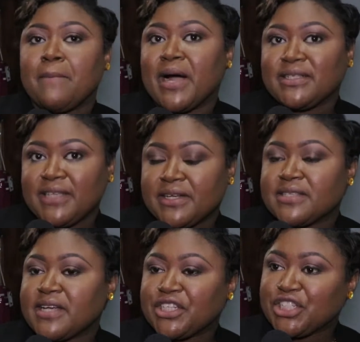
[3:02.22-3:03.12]

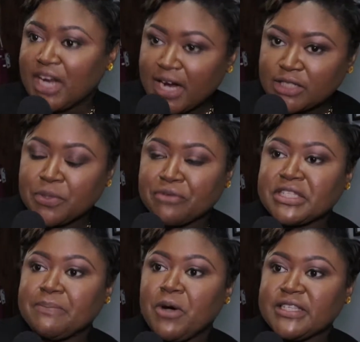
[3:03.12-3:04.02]
Bartenders are charged with the
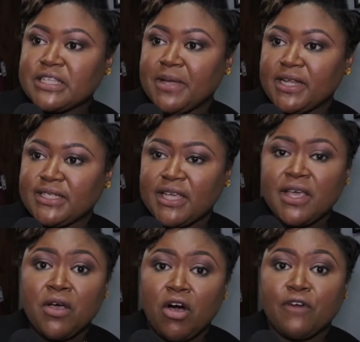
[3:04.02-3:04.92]
responsibility
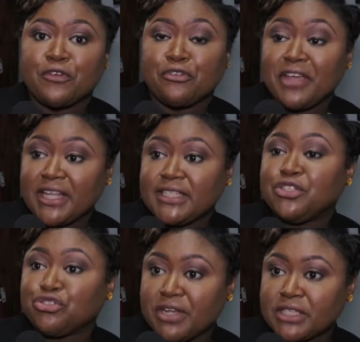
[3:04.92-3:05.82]
of
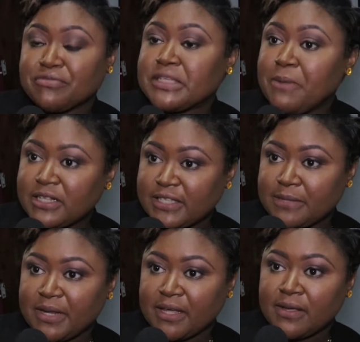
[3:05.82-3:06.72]
creating drinks
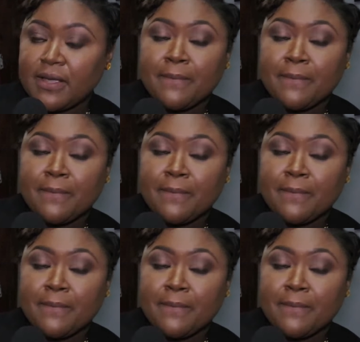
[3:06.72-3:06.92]
responsibly,